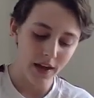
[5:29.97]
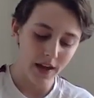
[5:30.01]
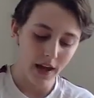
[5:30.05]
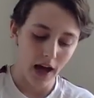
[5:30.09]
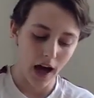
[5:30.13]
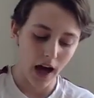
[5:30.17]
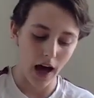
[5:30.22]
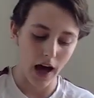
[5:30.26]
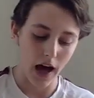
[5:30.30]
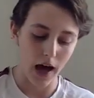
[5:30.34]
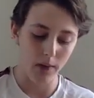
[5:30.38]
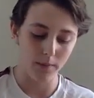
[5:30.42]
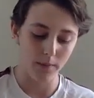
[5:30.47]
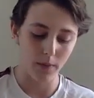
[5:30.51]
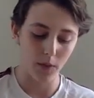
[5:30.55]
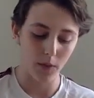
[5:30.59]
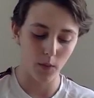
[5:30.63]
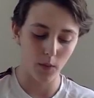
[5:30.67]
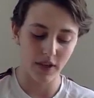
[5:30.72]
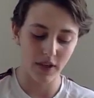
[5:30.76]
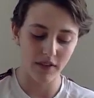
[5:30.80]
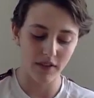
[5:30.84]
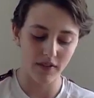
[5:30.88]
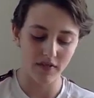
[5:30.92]

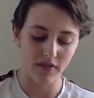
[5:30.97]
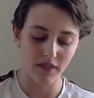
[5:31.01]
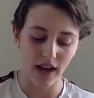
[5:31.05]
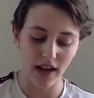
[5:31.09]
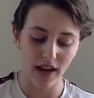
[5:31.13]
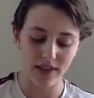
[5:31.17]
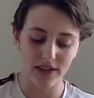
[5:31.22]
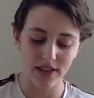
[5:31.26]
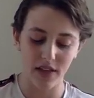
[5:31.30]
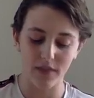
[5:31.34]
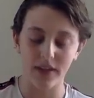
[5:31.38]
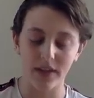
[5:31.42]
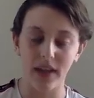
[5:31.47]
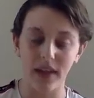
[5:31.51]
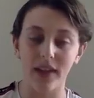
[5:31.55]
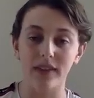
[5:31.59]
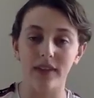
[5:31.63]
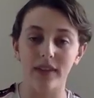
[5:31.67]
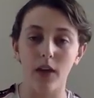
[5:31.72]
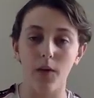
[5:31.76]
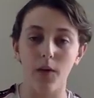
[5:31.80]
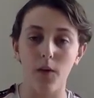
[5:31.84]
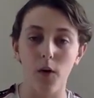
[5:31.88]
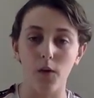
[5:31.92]
But when he finds out that
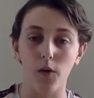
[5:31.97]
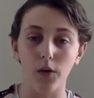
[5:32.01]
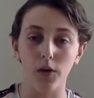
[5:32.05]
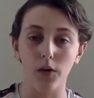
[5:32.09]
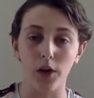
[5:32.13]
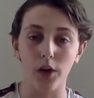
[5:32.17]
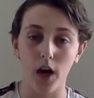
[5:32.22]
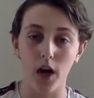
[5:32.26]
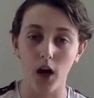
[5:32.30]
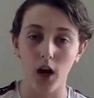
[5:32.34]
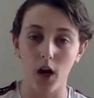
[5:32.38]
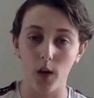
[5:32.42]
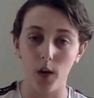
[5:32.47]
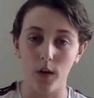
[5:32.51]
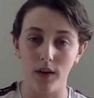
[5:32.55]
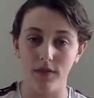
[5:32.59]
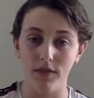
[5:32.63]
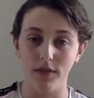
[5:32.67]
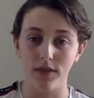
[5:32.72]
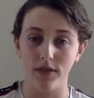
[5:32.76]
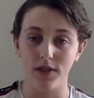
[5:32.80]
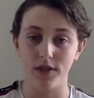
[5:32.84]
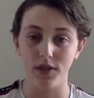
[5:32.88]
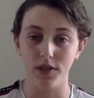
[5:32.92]
they won't go
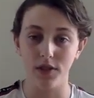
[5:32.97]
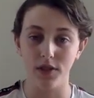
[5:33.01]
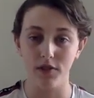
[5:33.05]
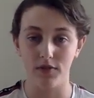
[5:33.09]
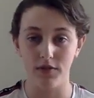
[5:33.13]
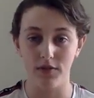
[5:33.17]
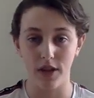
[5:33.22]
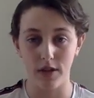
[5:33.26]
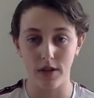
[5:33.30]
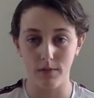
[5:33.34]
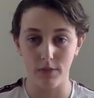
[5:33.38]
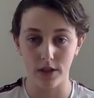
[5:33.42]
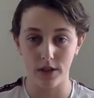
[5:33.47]
if his new friend